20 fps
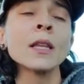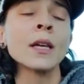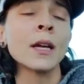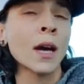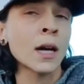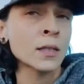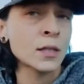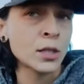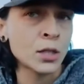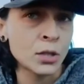The
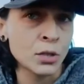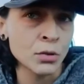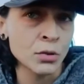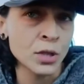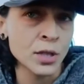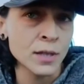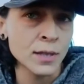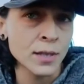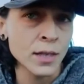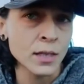
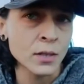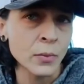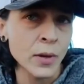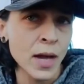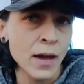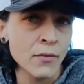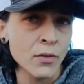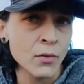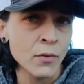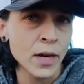Constitution says we
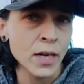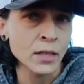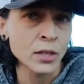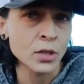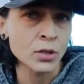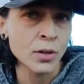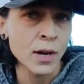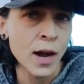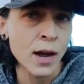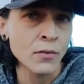have the right to
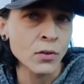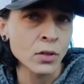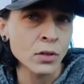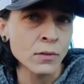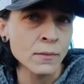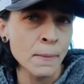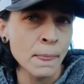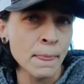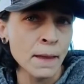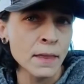travel,